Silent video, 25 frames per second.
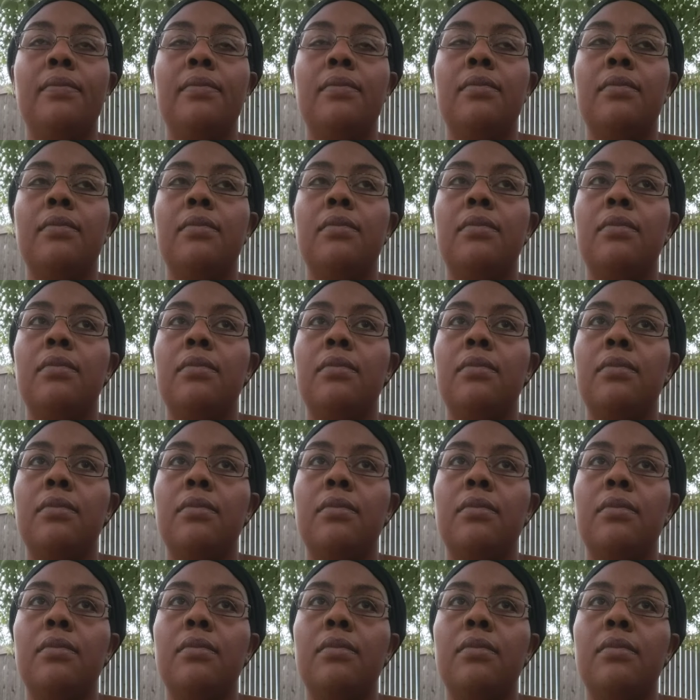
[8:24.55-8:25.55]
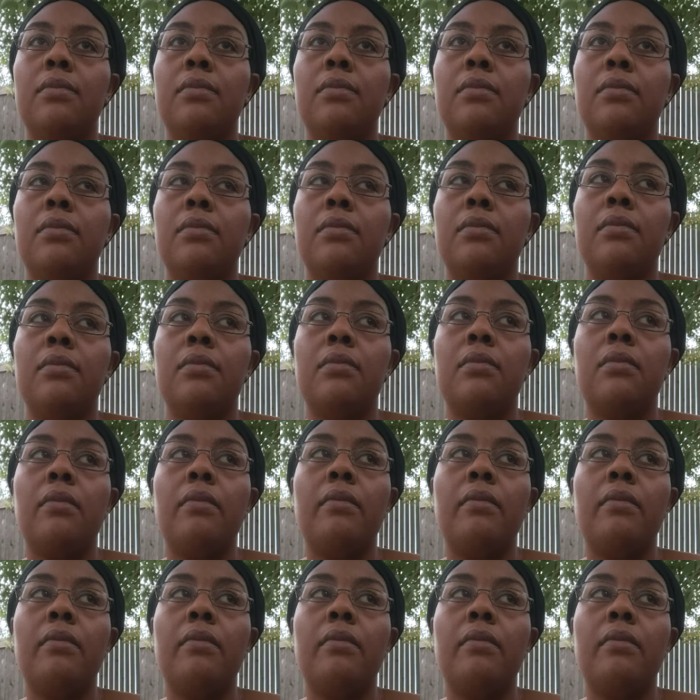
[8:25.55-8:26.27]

Nothing is said.